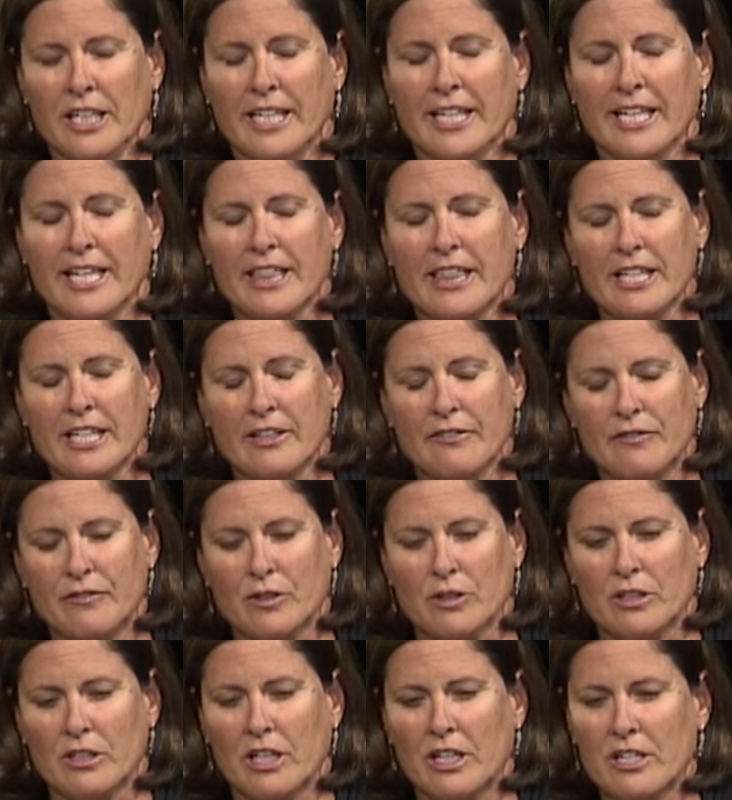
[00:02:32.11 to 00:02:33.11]
And I think
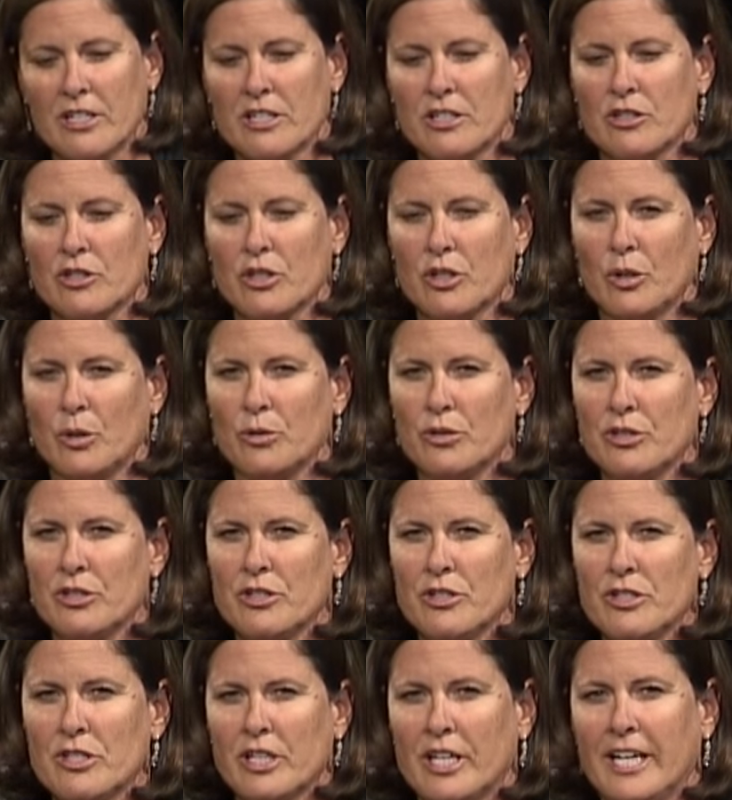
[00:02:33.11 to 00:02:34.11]
for us as
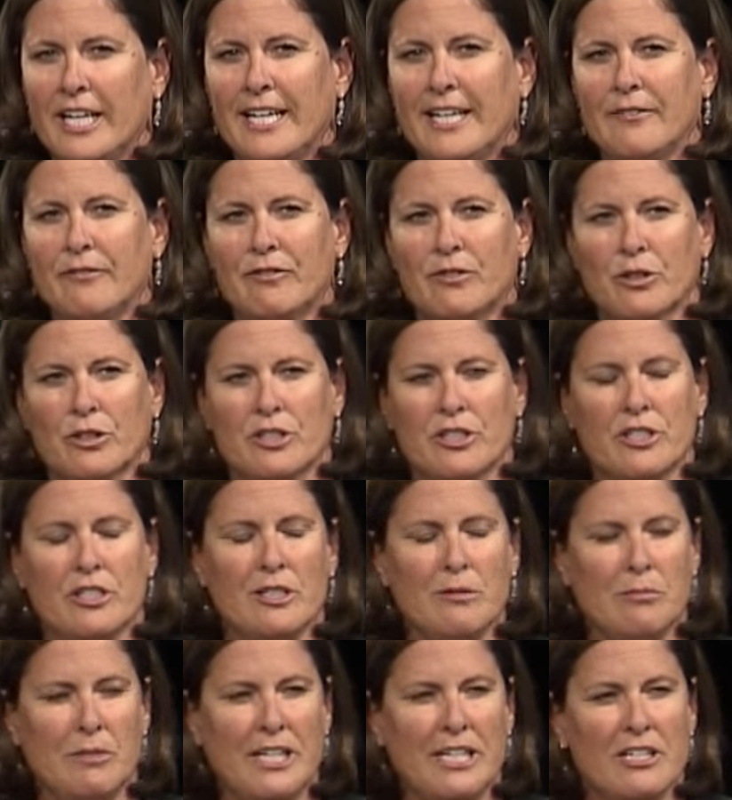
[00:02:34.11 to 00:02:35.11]
coaches and for
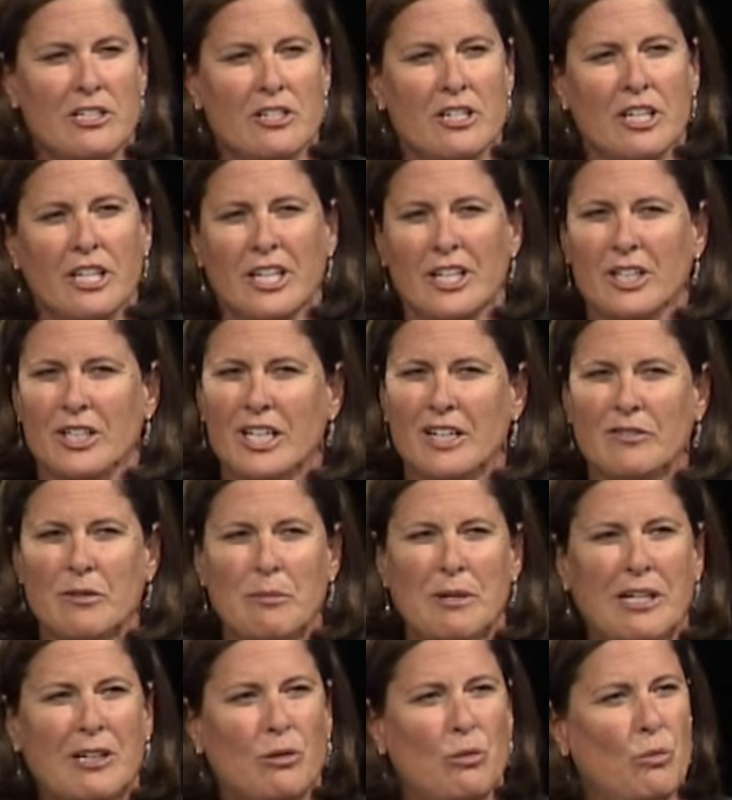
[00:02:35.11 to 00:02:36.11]
teammates, you have
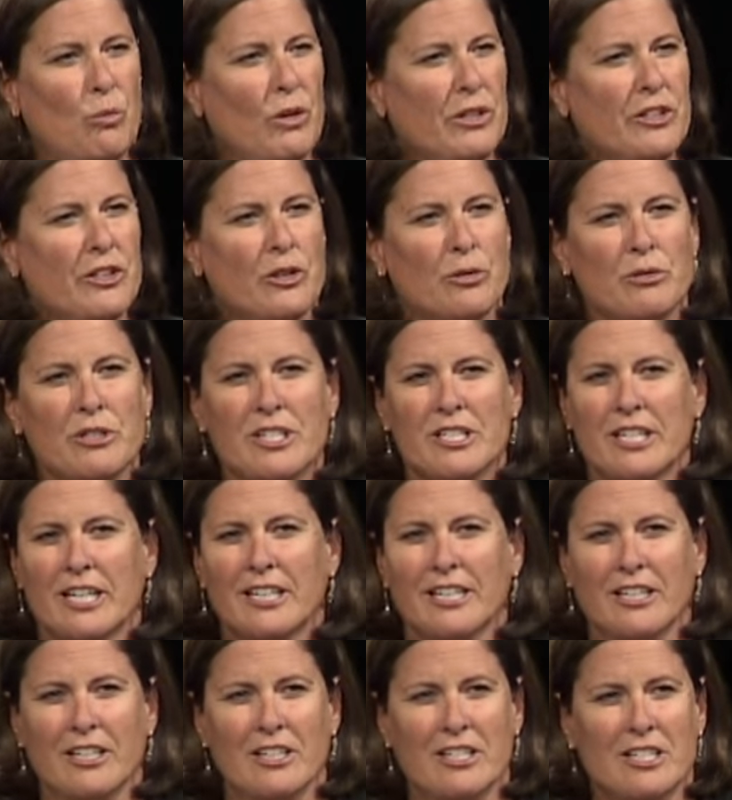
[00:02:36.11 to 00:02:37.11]
about 1 to 3
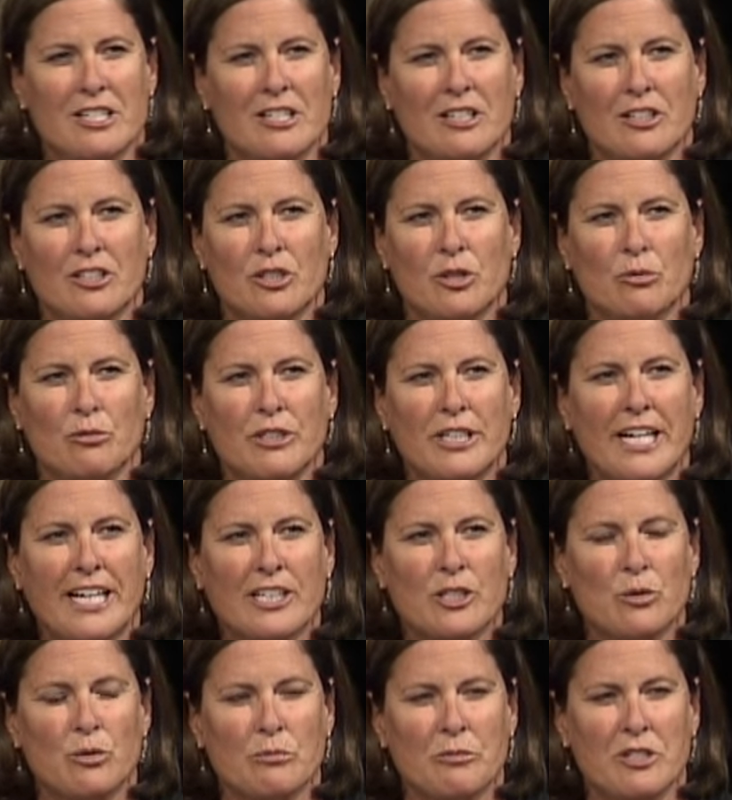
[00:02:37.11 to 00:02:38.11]
seconds to
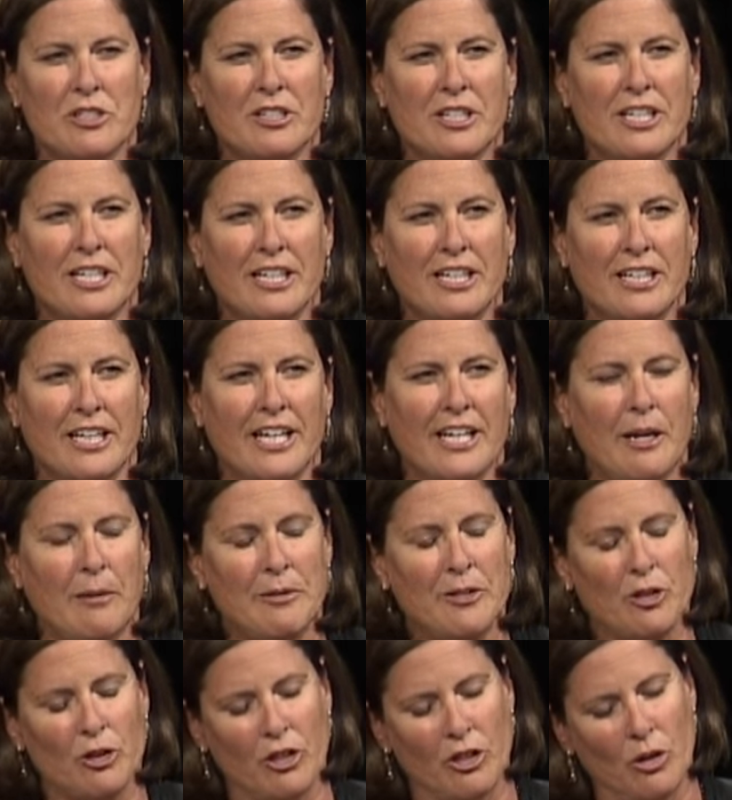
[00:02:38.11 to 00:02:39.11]
react to a mistake. And
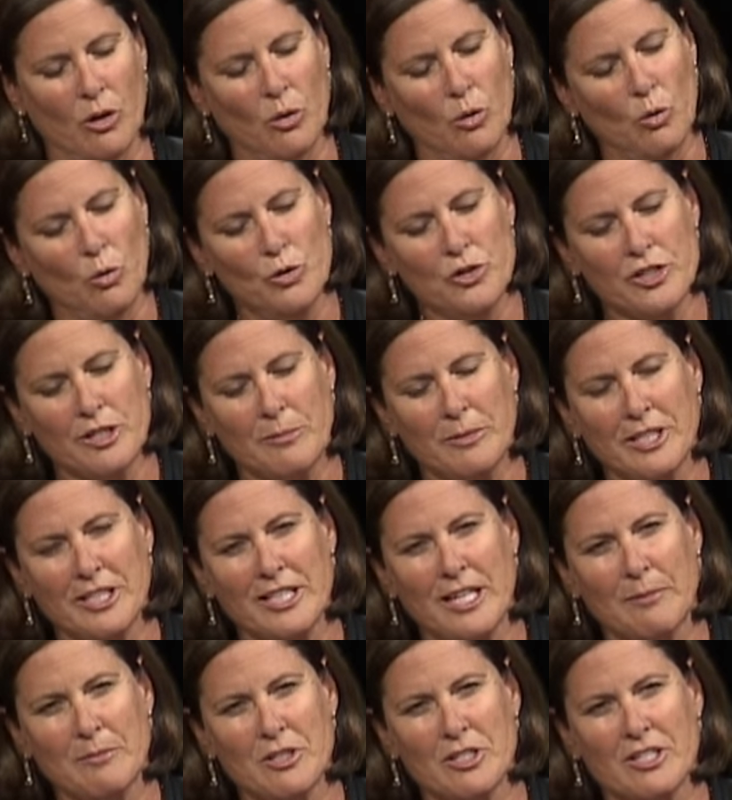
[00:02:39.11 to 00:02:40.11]
I'm either going to hold somebody in
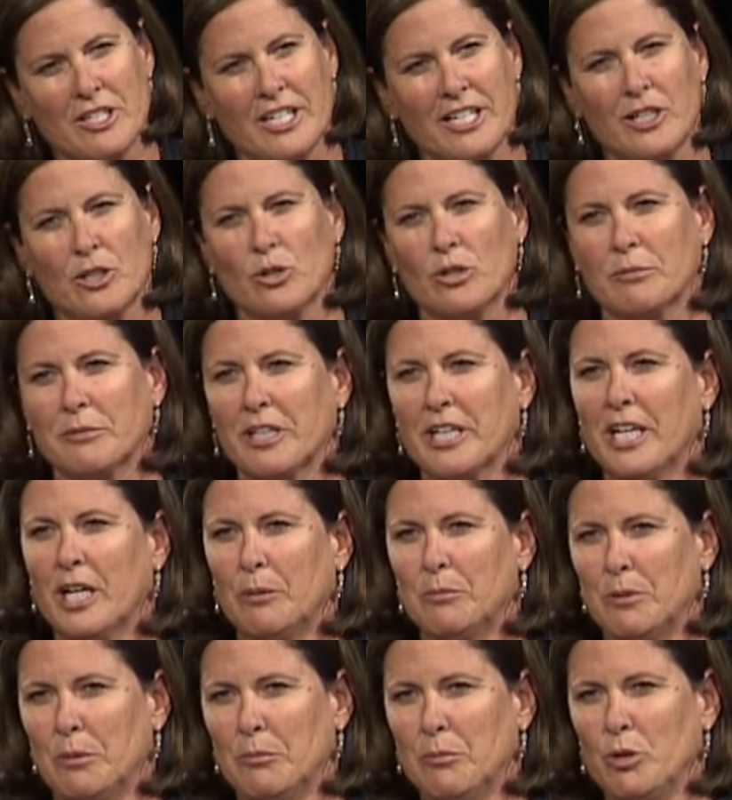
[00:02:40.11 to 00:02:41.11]
that mistake or I'm going to
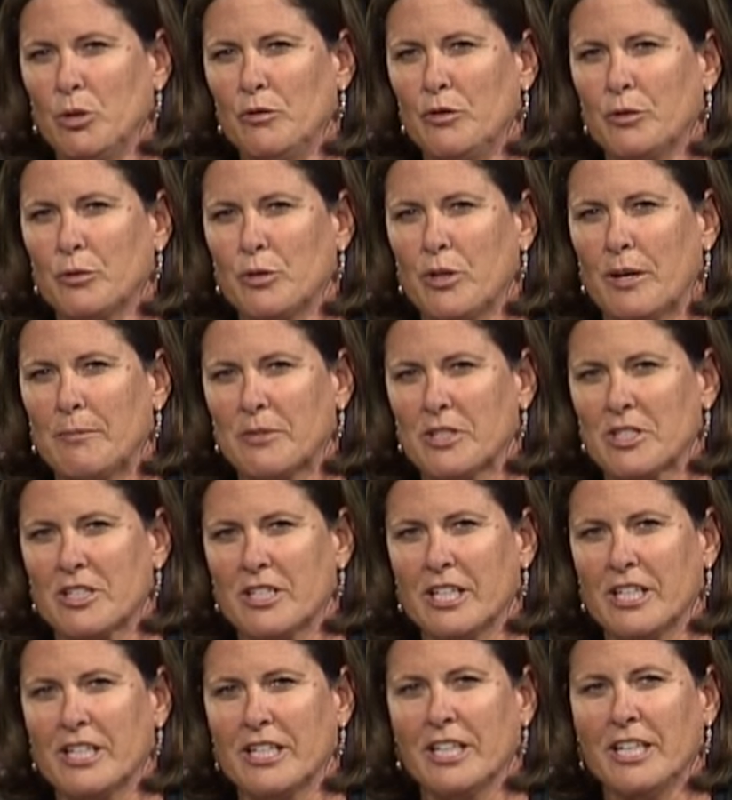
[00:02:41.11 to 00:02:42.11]
help them move through that
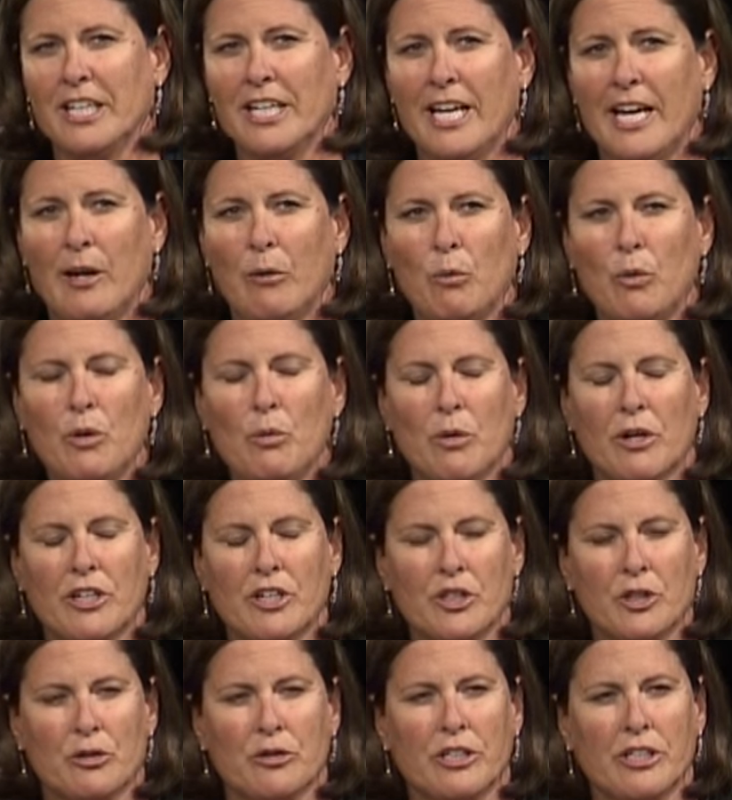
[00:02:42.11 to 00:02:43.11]
mistake. And we wanted
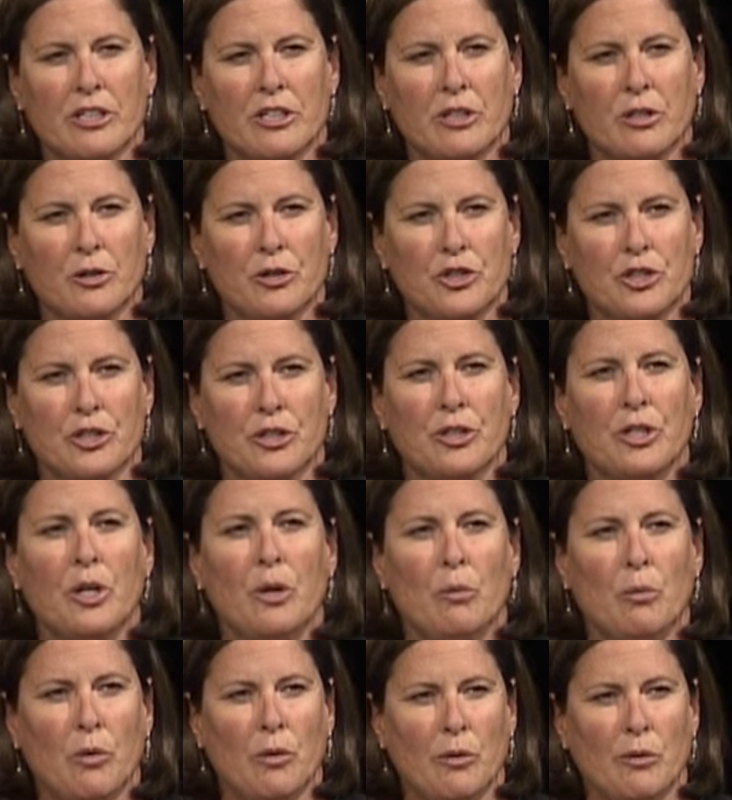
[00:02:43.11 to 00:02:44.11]
to create a culture
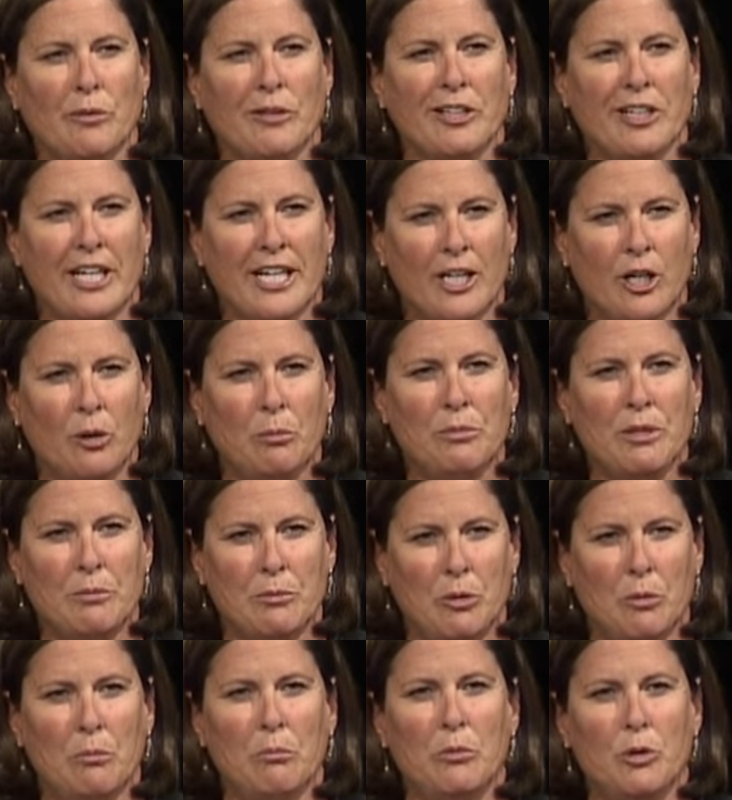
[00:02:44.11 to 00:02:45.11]
where we were going to help
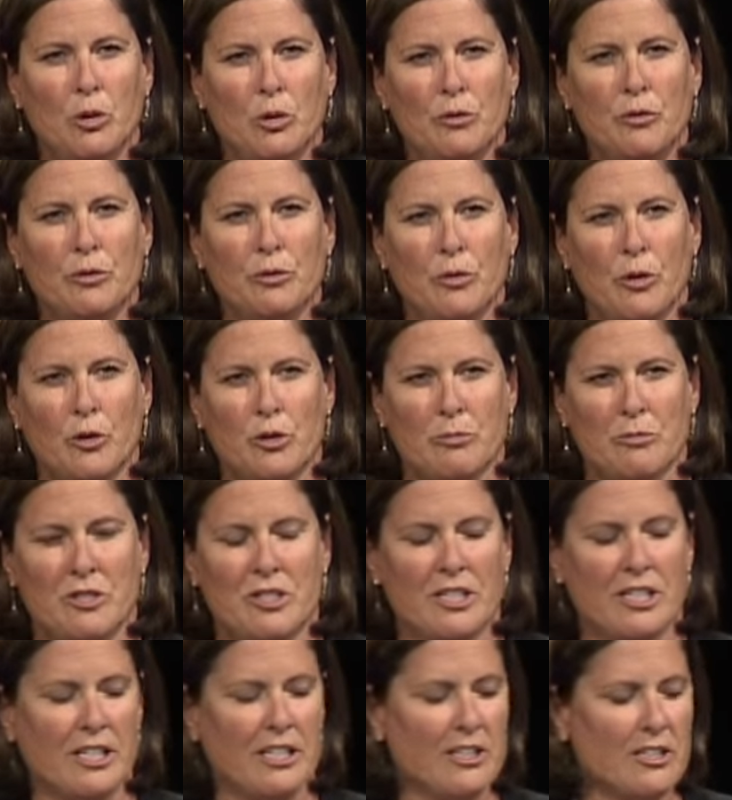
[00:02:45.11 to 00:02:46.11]
people move through those
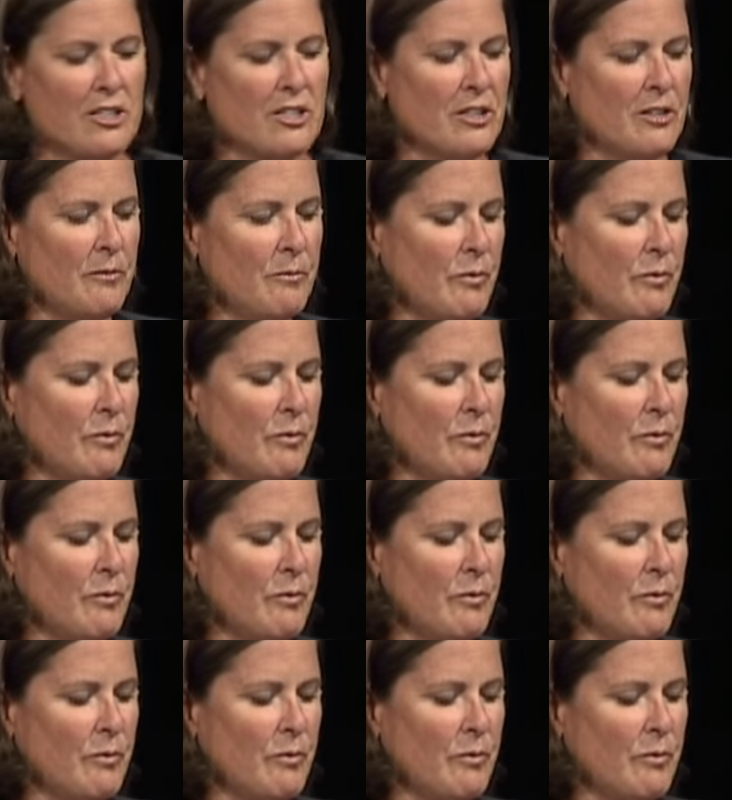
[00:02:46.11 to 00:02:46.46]
mistakes.